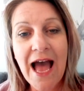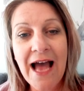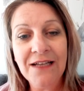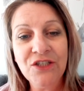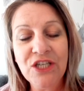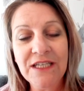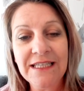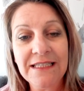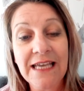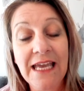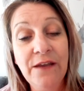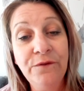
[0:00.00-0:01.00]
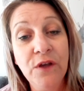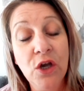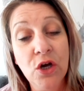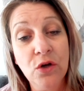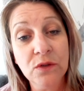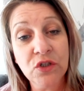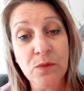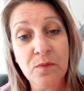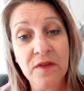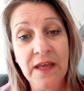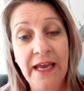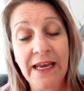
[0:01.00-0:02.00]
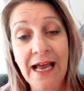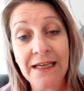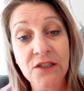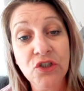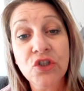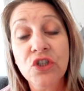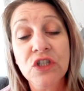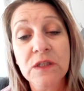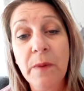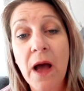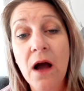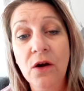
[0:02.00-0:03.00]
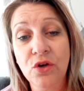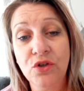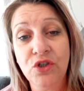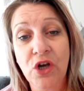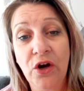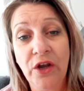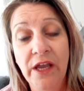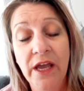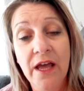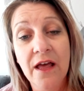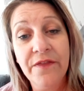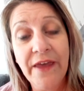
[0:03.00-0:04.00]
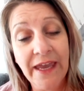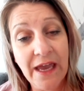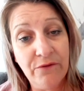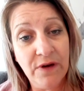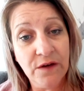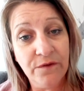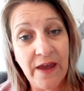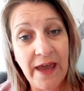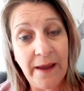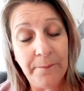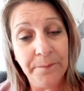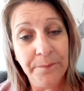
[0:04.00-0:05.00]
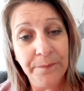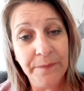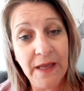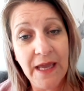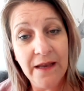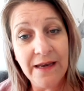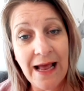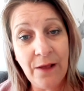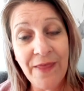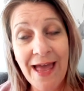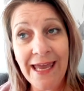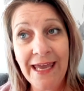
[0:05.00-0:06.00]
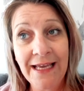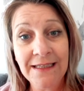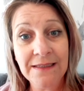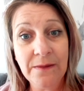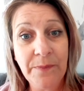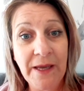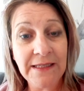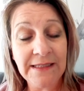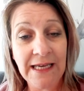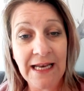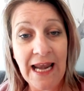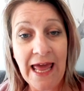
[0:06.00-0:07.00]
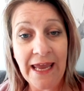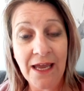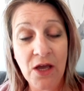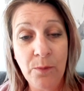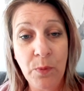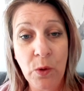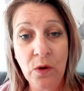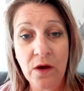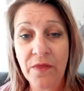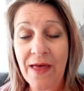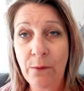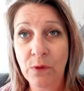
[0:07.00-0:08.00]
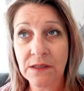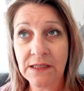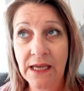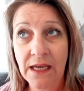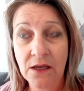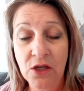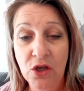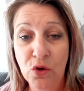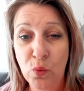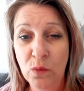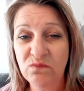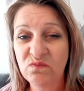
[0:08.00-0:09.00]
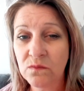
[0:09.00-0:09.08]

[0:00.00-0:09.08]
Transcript: And she says if you hold something and it doesn't spark joy, then get rid of it. Now that is basically a book that will take you